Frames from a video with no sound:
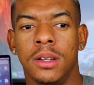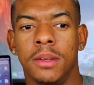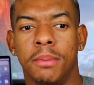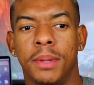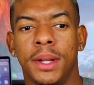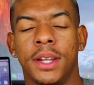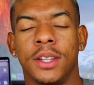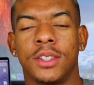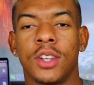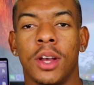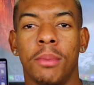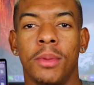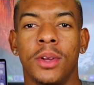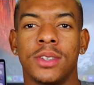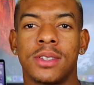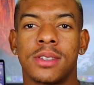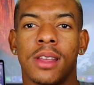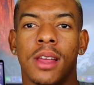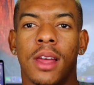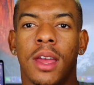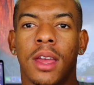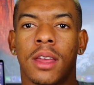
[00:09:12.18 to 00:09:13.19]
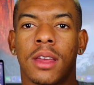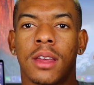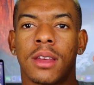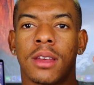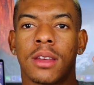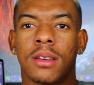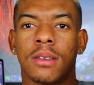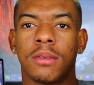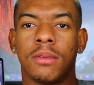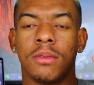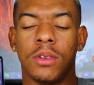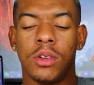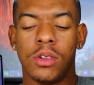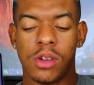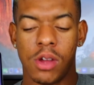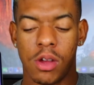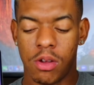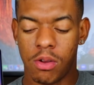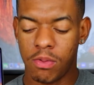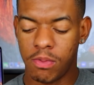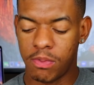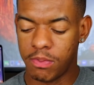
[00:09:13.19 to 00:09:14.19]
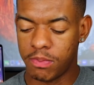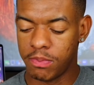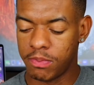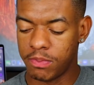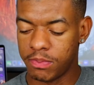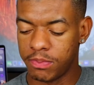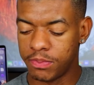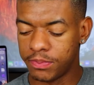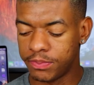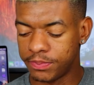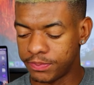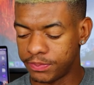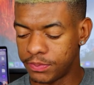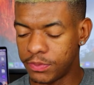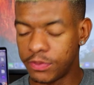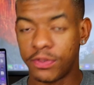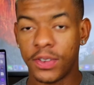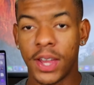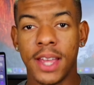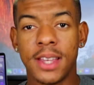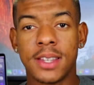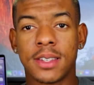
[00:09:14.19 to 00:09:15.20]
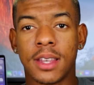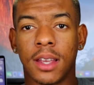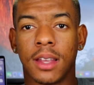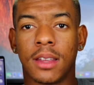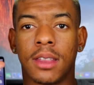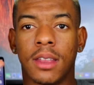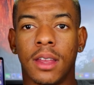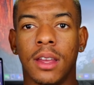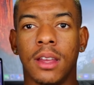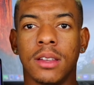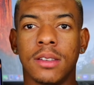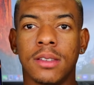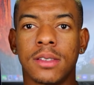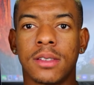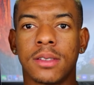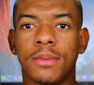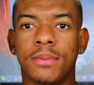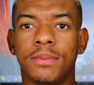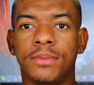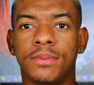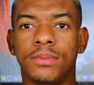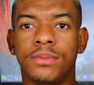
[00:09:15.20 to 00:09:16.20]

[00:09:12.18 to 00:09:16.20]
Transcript: But it's almost like, you know, facing things.